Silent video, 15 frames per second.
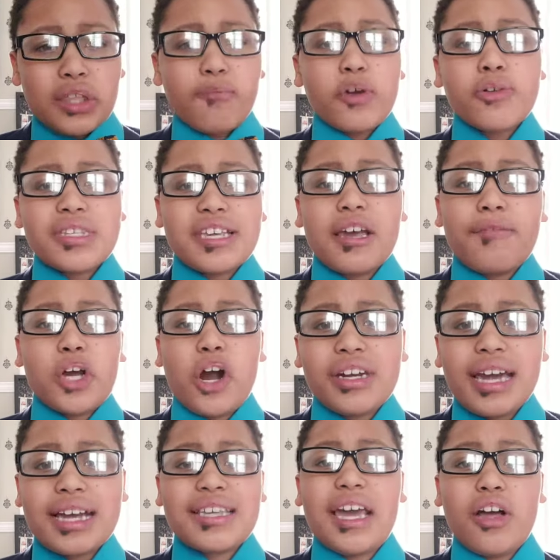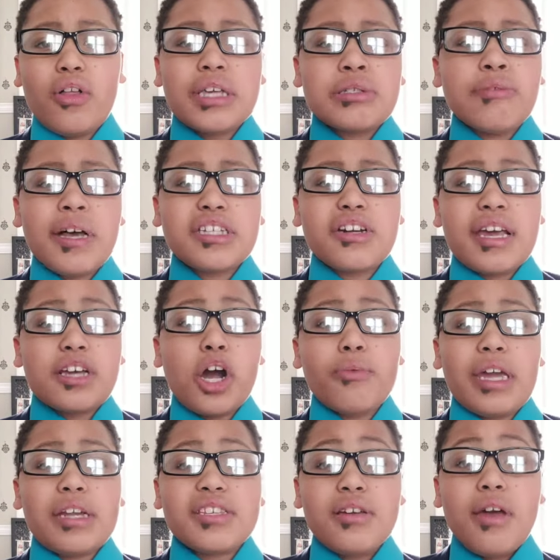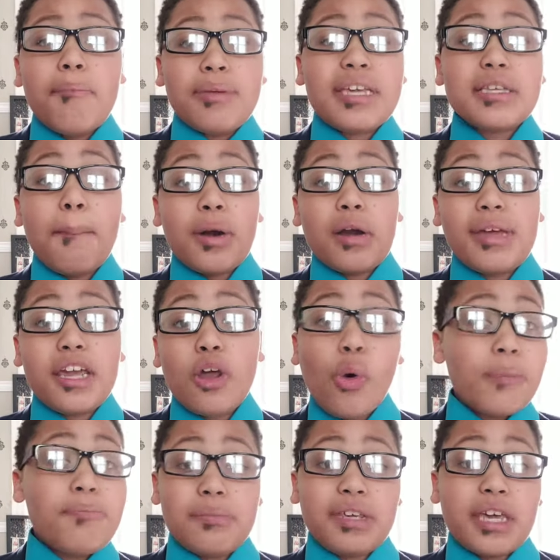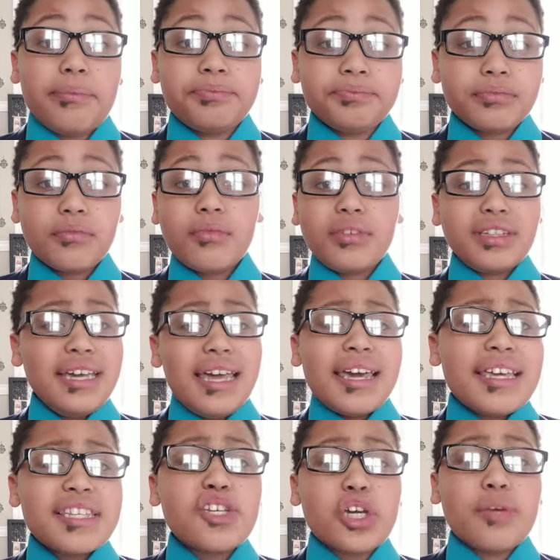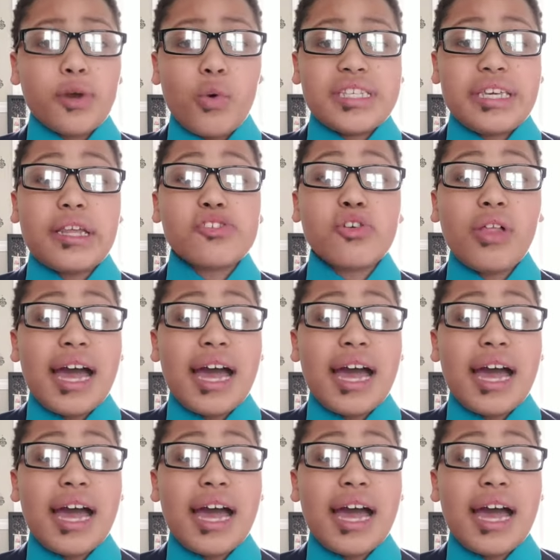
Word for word: The frequency of the cardiac cycle is reflected as heart rate, beats per minute, or BPM. ECG records the electrical